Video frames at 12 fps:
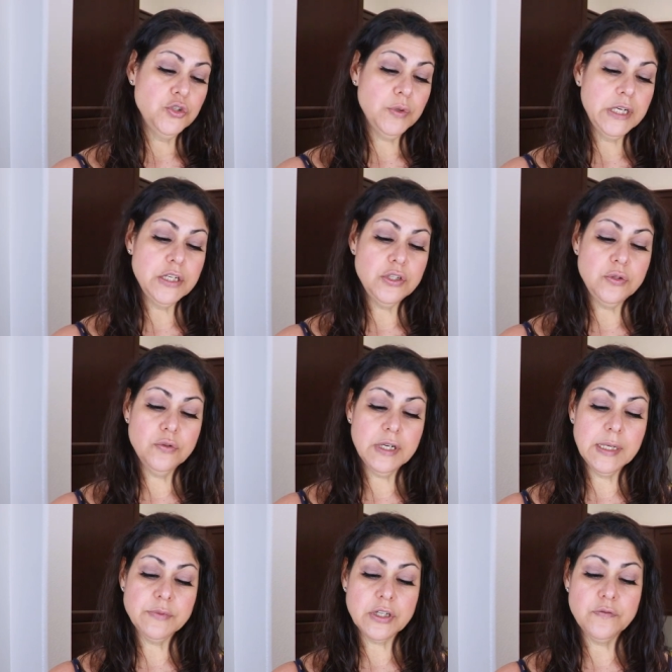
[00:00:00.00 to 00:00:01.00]
22
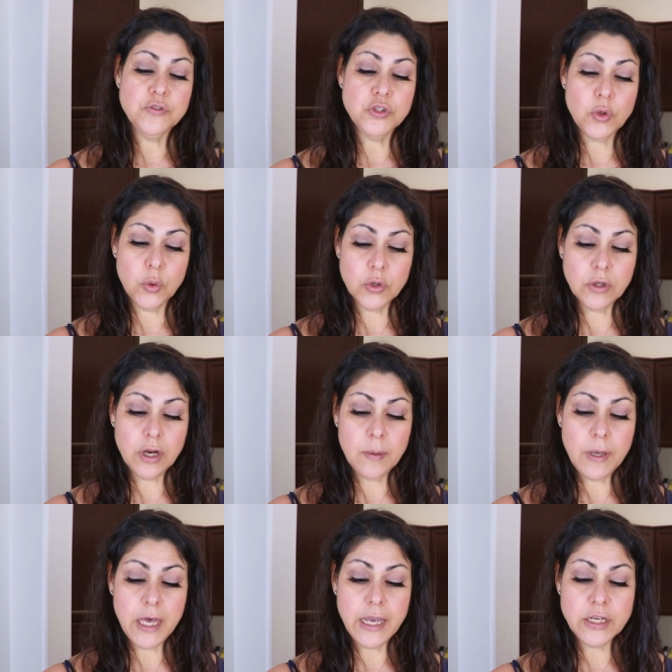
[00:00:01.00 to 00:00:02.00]
grams of total
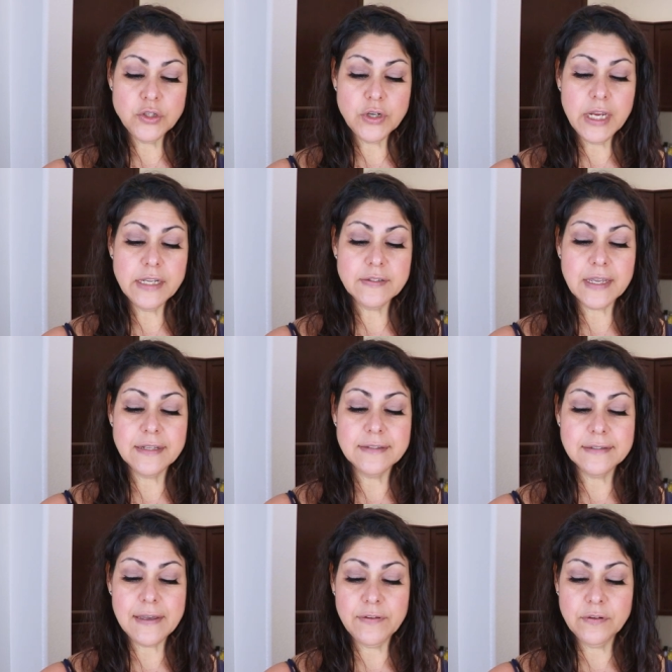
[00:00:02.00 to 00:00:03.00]
carbohydrates and
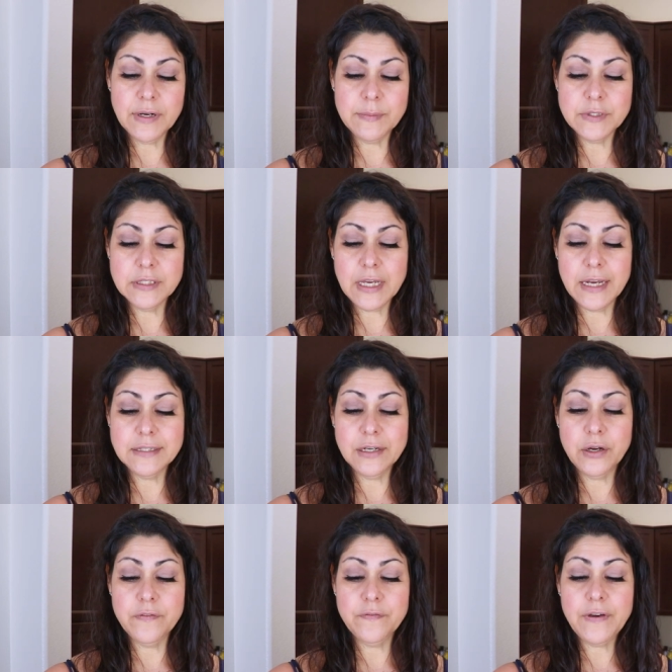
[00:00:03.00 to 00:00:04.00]
7 grams of
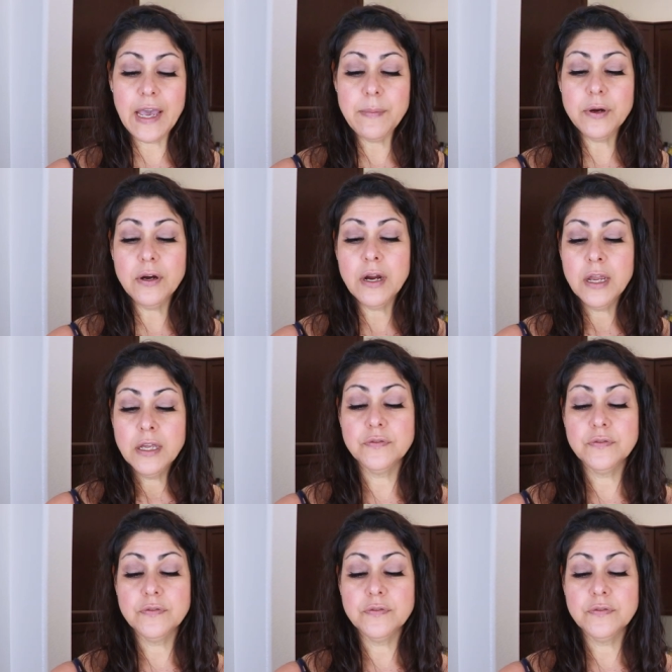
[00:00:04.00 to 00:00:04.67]
dietary fiber,